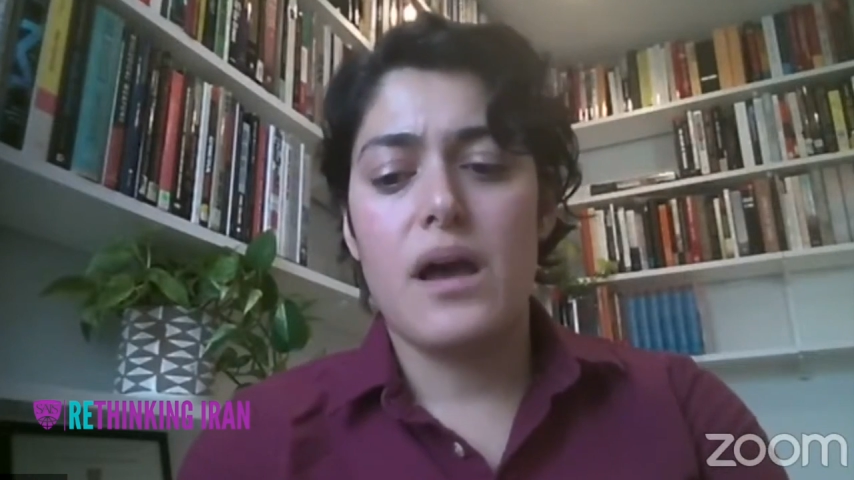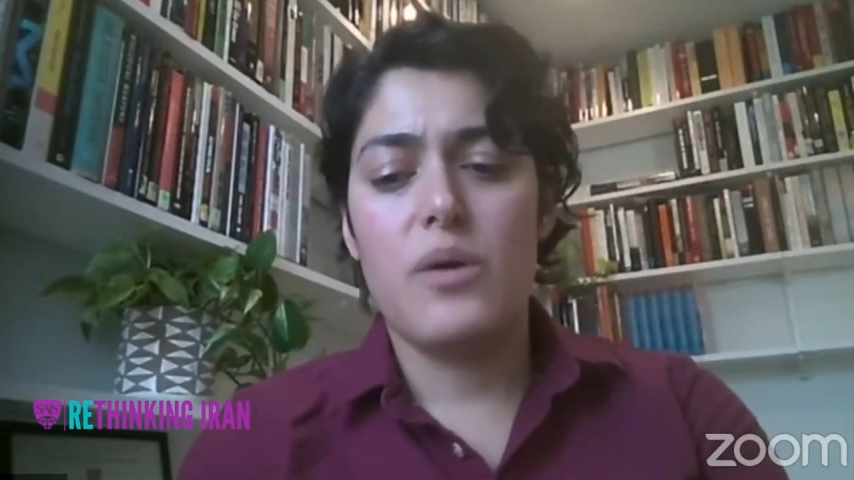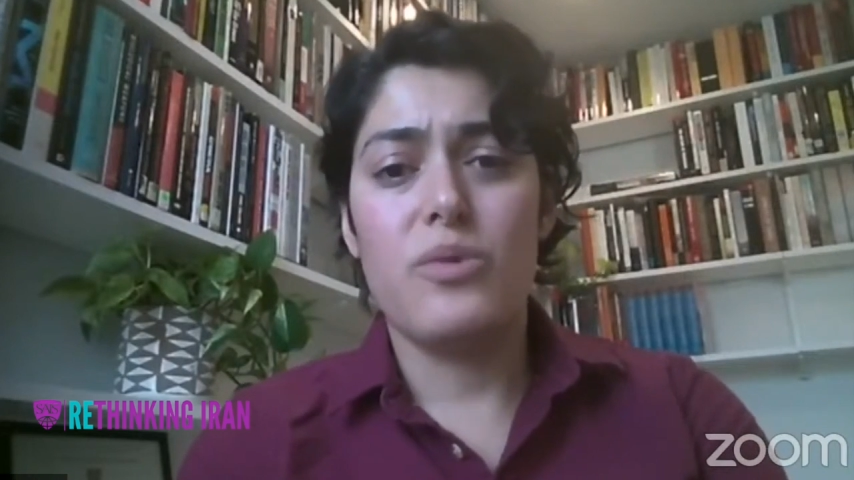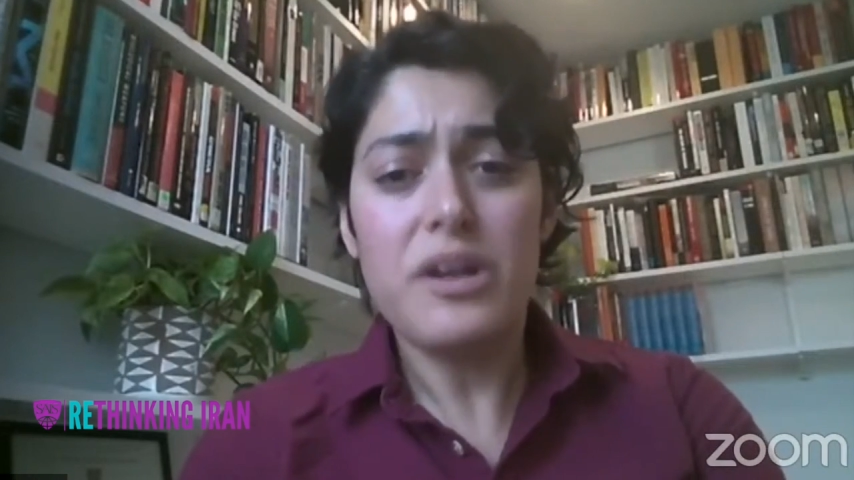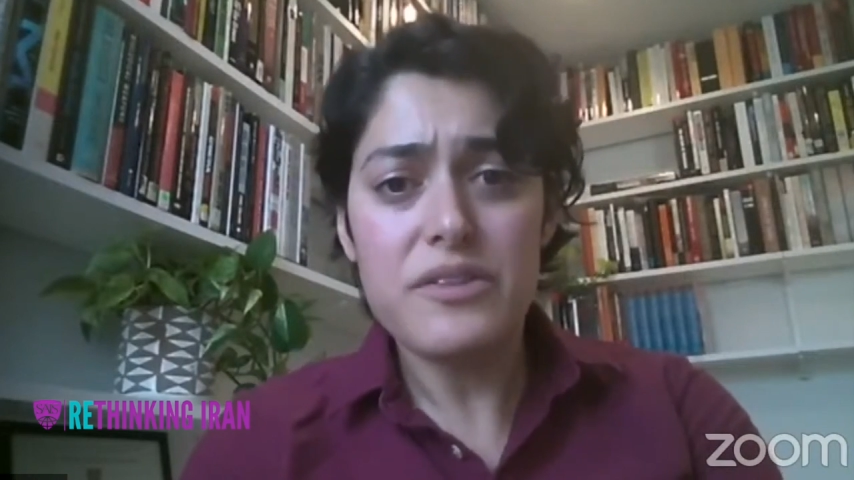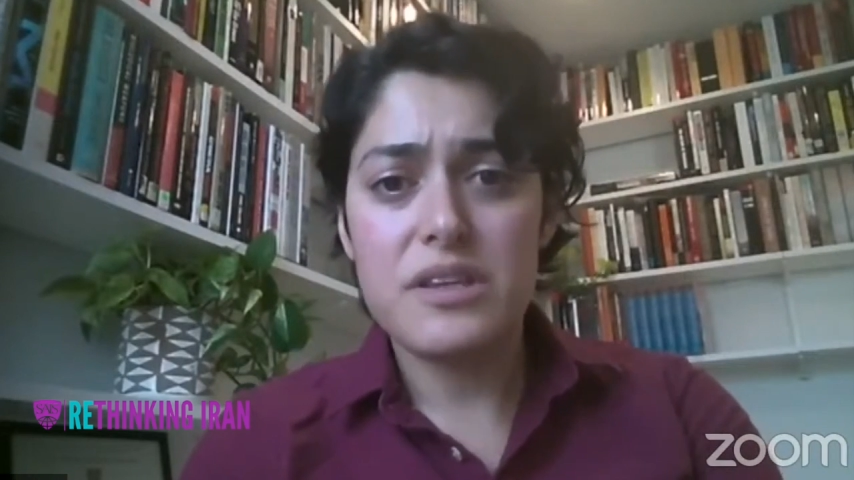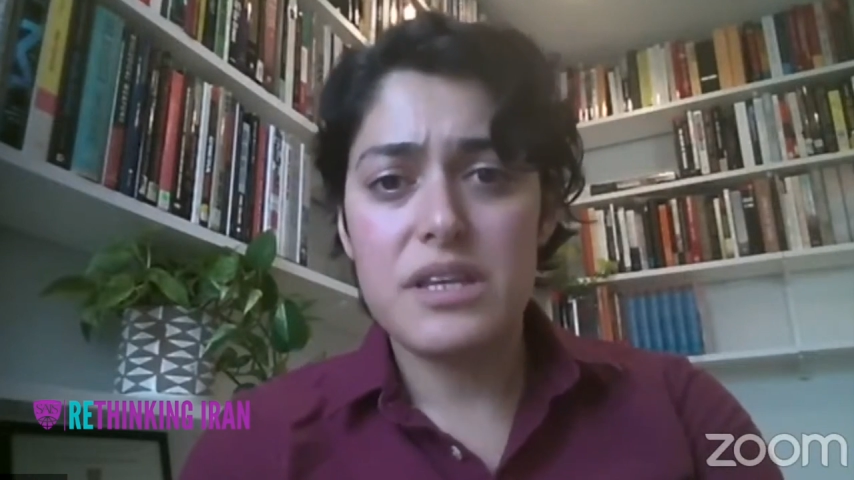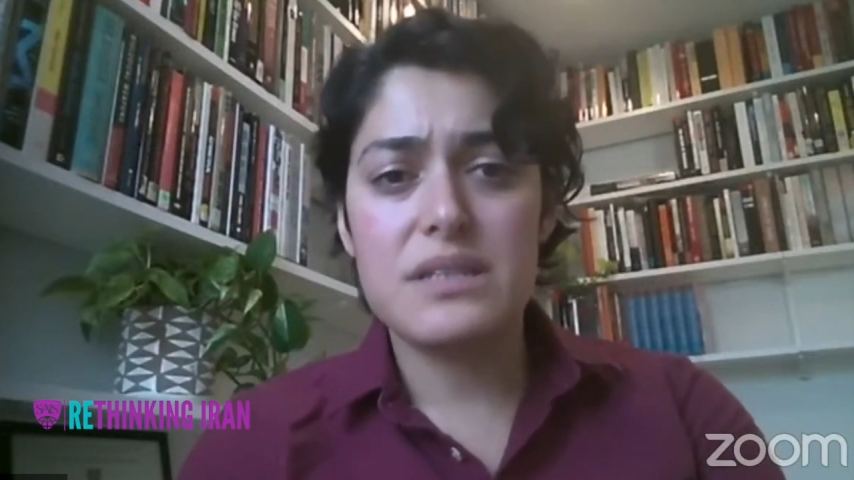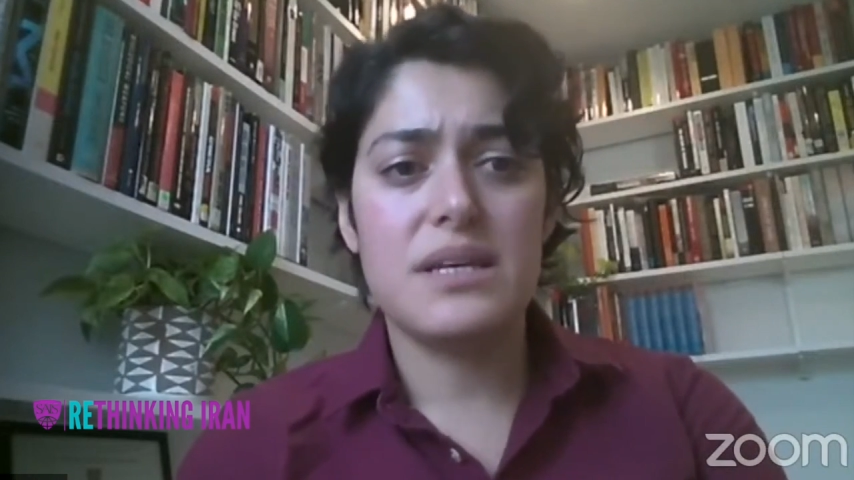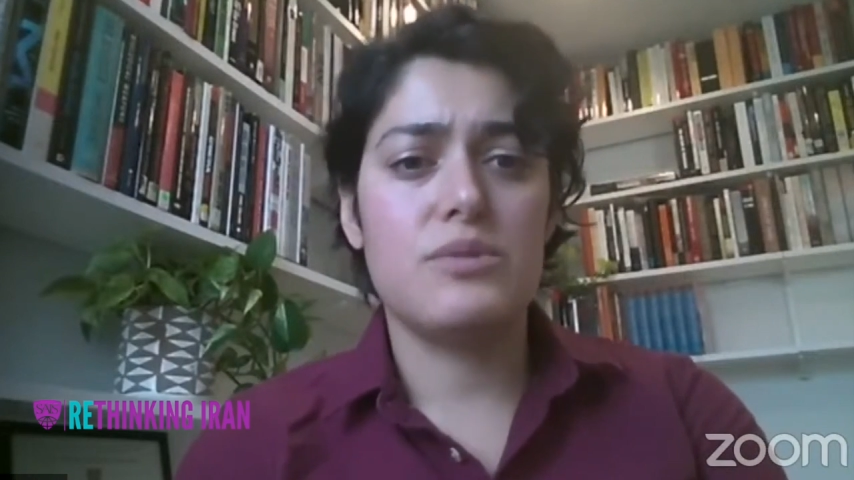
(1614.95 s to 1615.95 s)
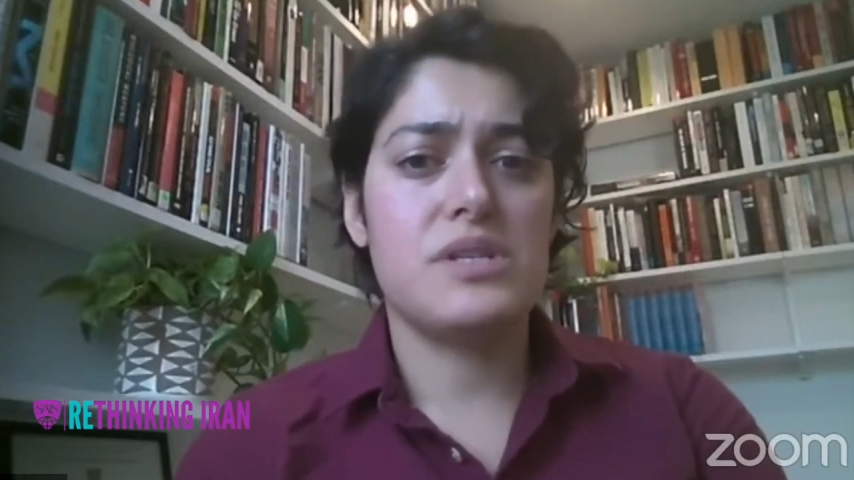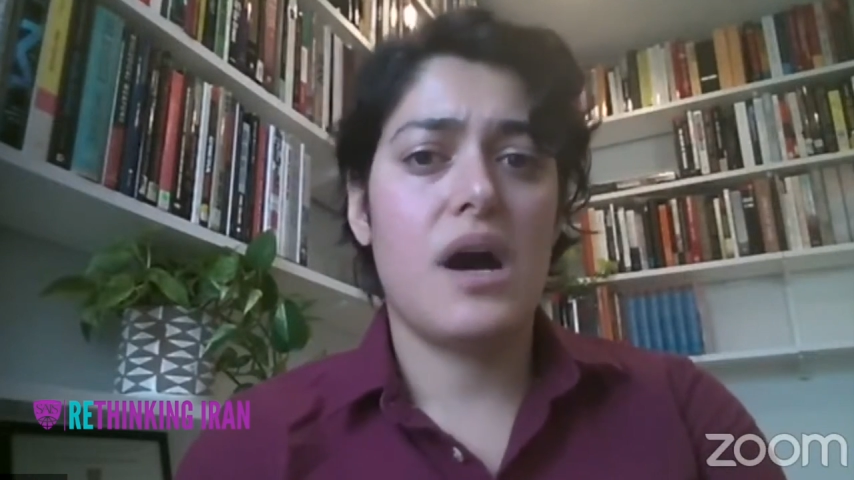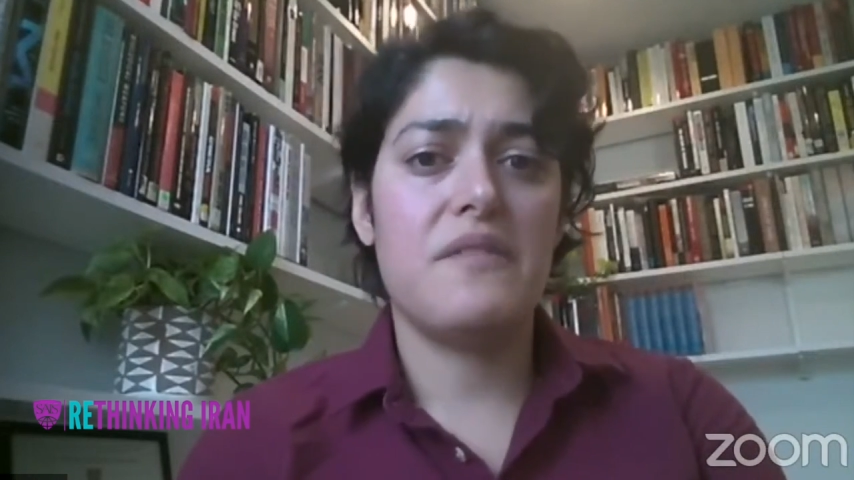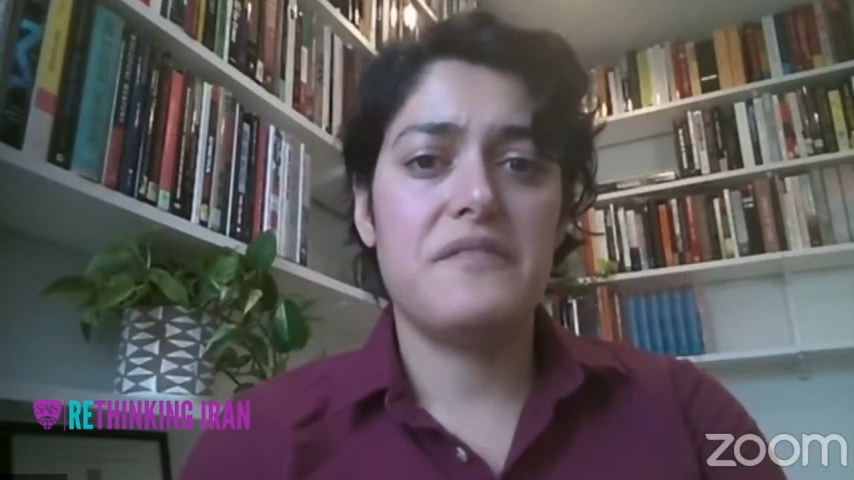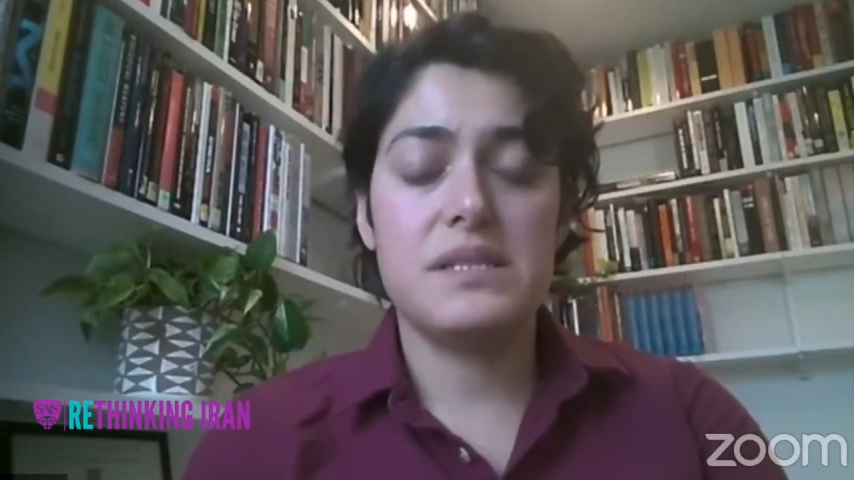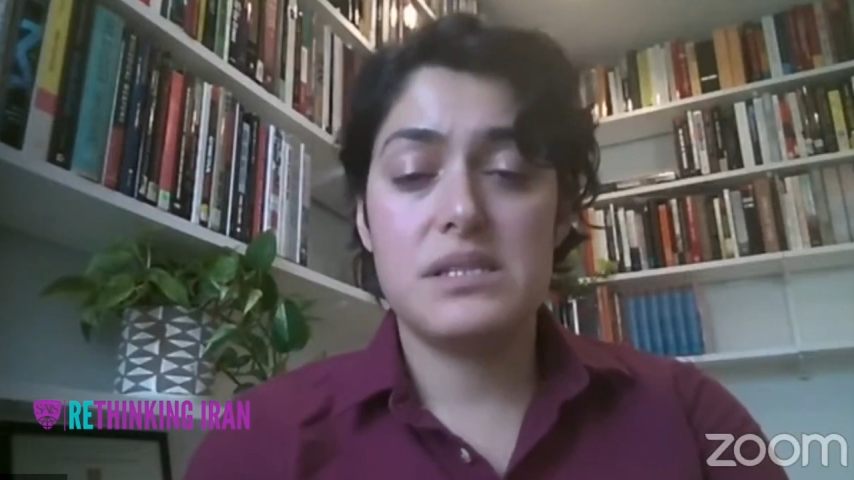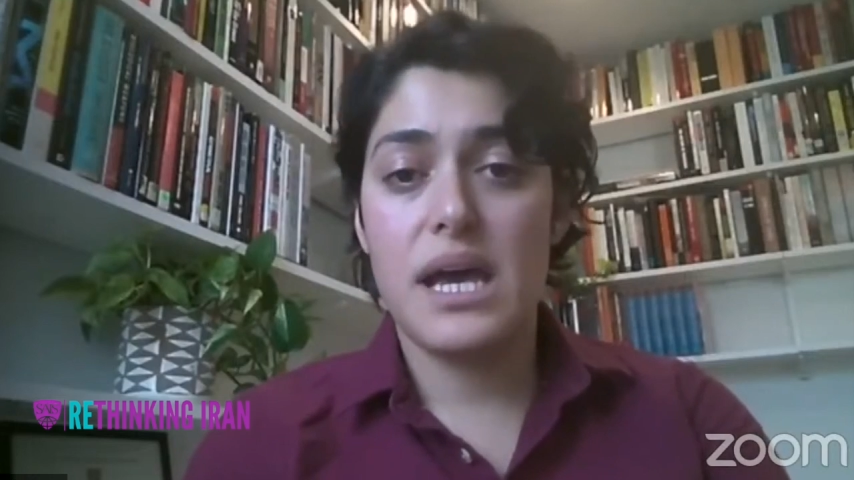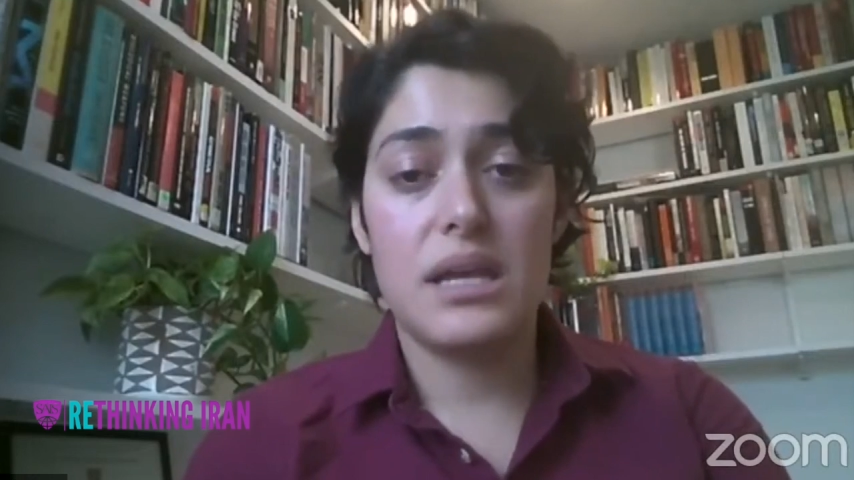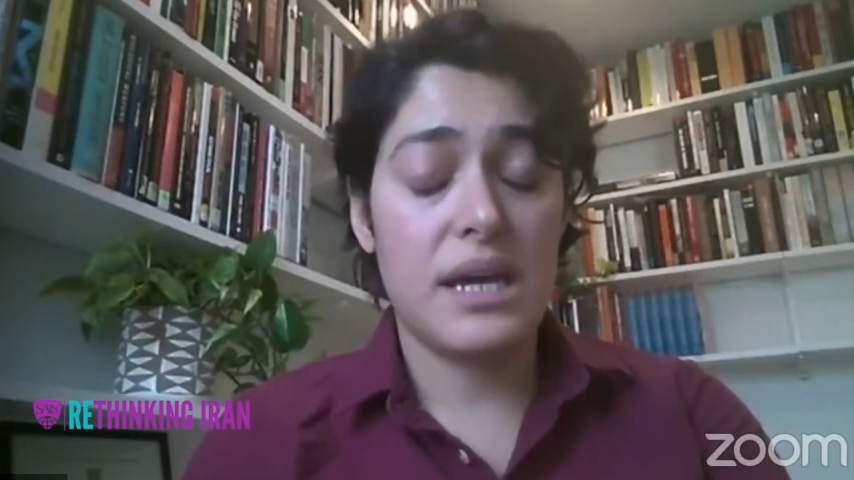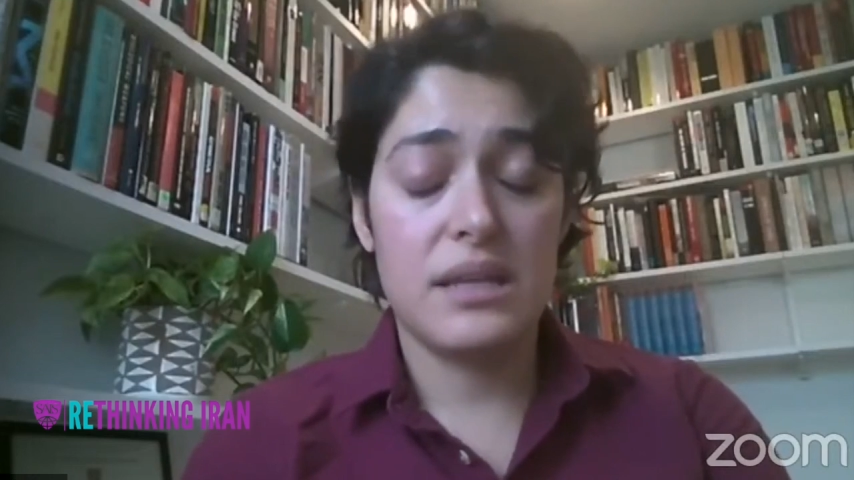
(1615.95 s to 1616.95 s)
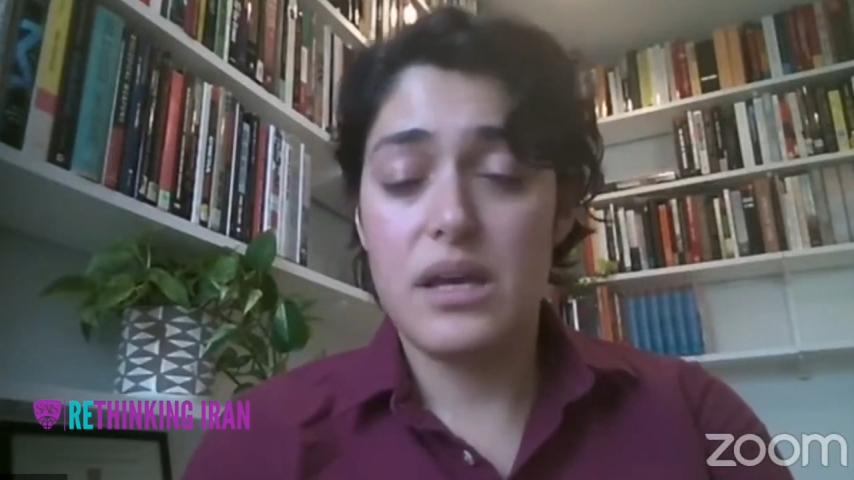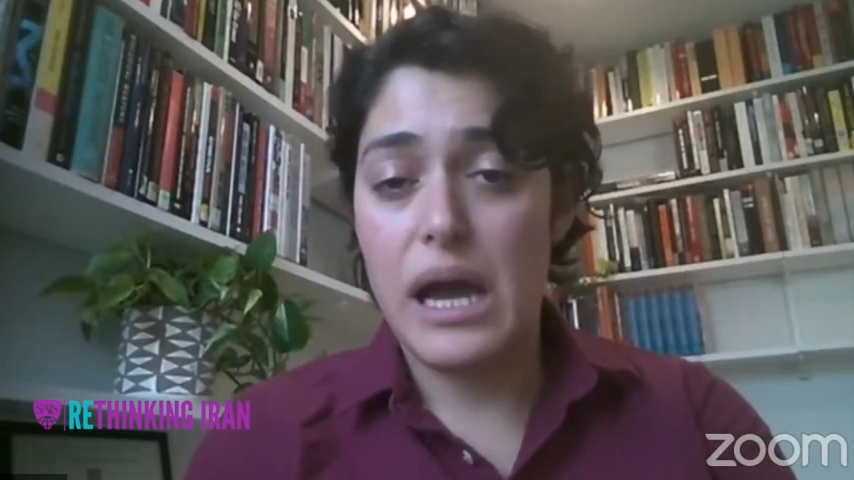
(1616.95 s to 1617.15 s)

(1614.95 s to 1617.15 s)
one of the things that was often said at the